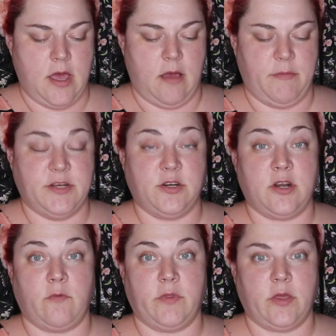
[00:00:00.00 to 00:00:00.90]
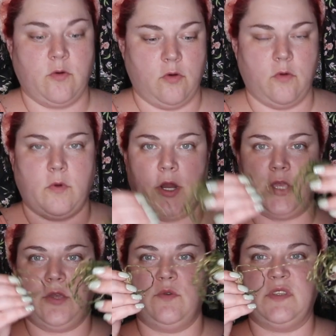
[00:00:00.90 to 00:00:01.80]
But it turned out really cool where
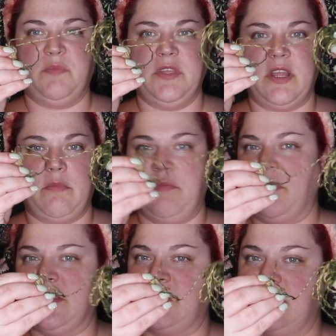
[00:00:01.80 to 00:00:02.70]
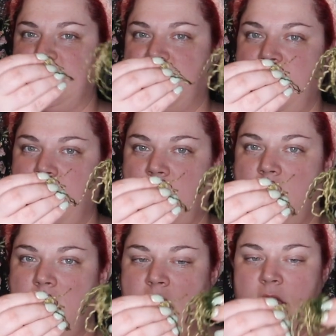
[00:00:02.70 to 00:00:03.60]
you split up pieces of
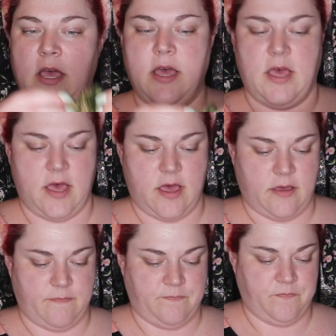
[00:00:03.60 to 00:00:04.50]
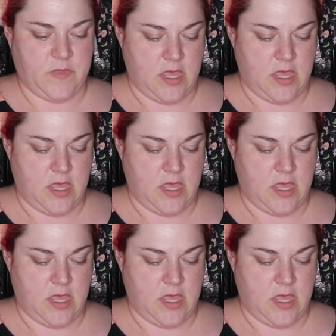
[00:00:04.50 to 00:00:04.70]
yarn and